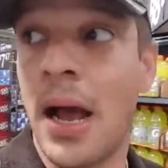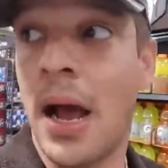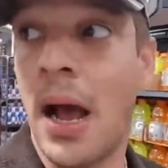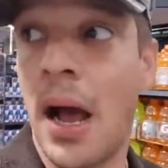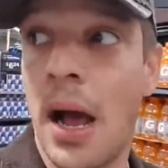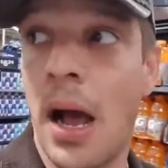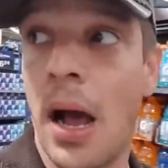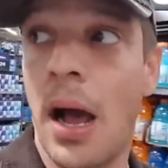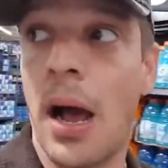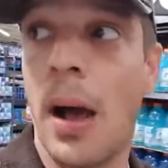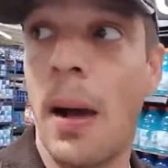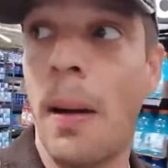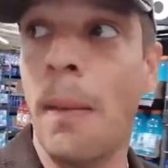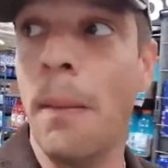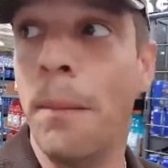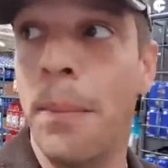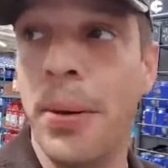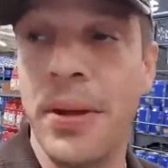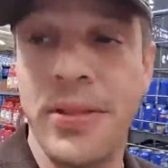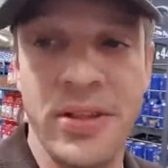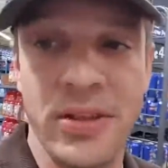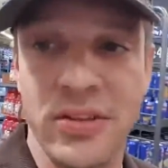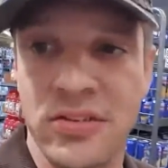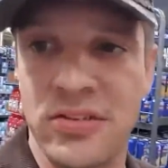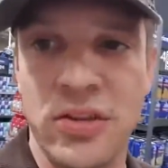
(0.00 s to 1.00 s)
Um,
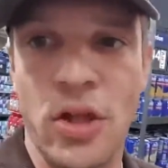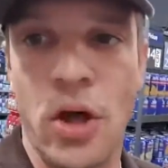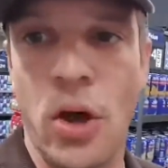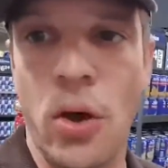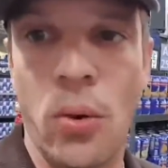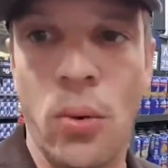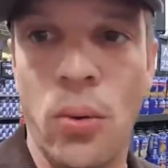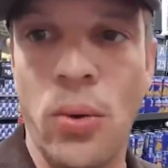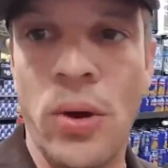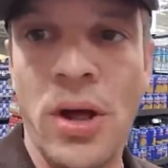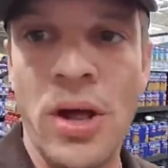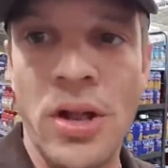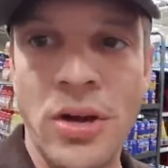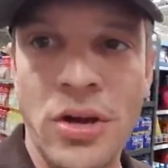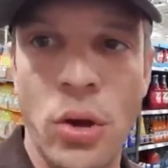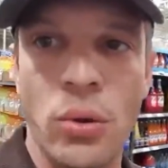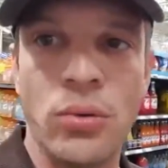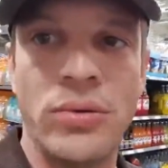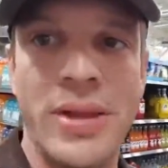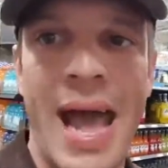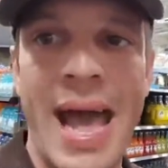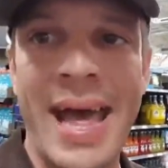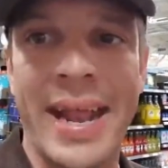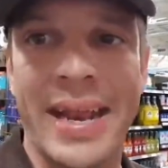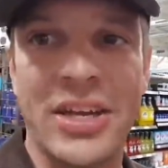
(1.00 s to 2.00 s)
but there's no no
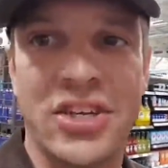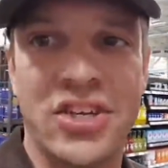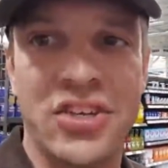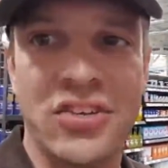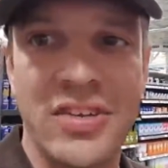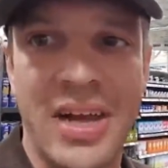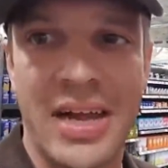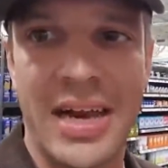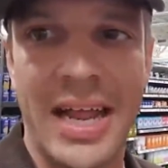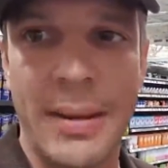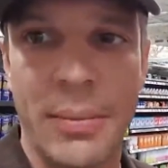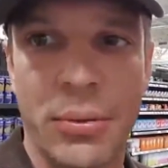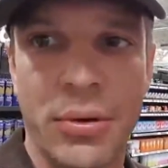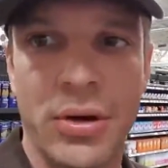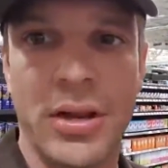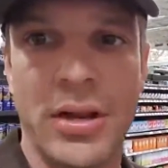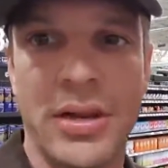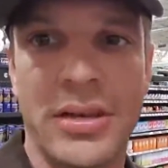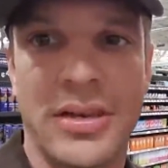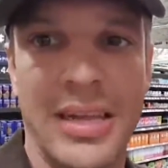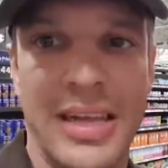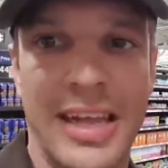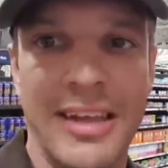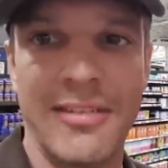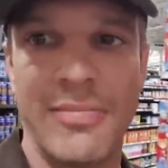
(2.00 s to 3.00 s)
data. She's not able
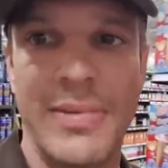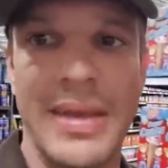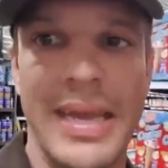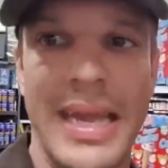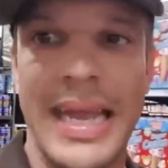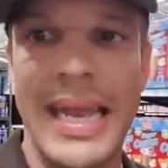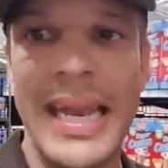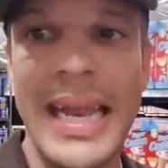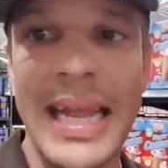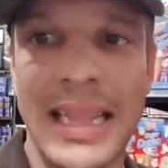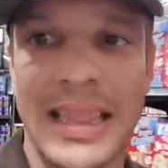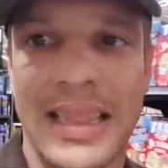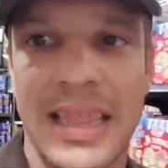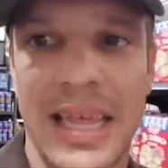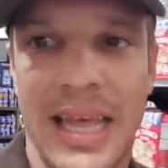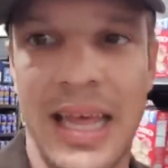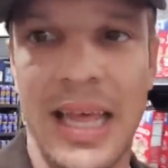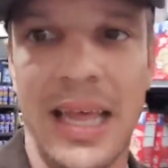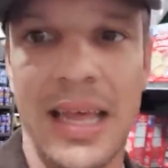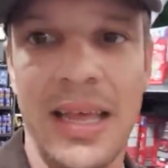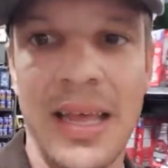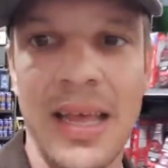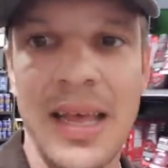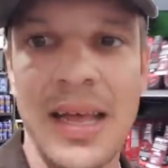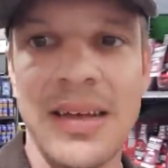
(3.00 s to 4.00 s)
to, to give me
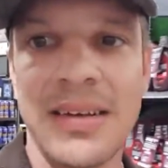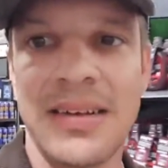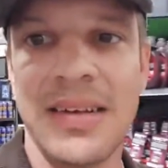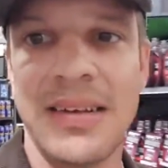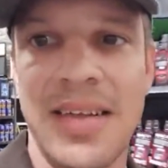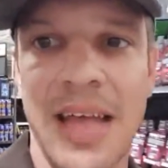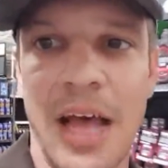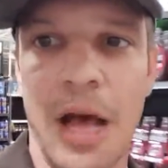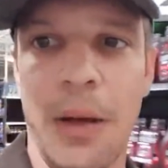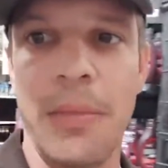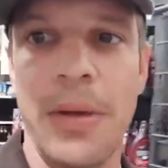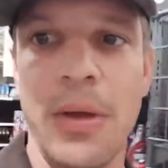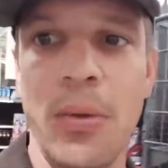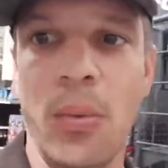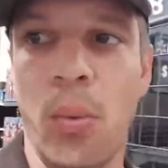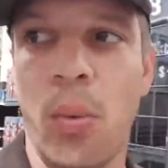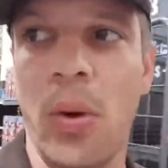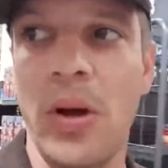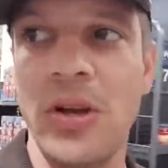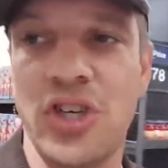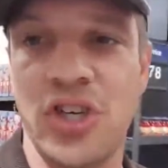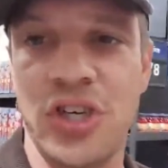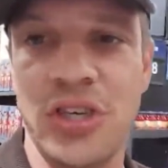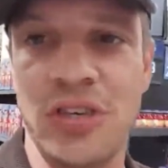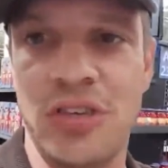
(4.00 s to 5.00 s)
anything to tell me
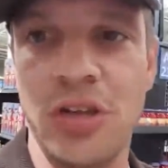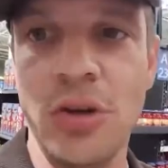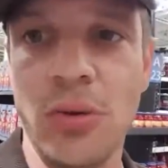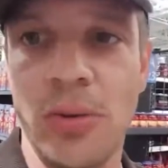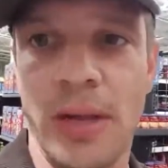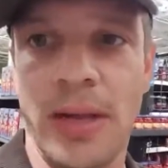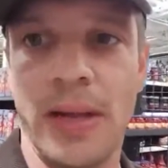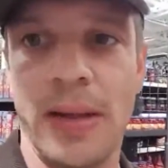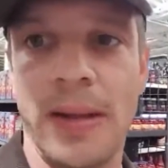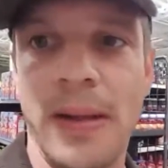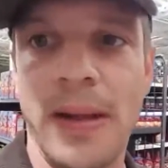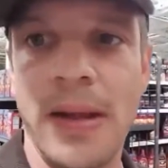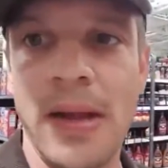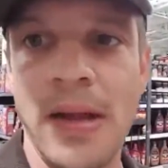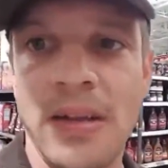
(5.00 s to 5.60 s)
what she's doing.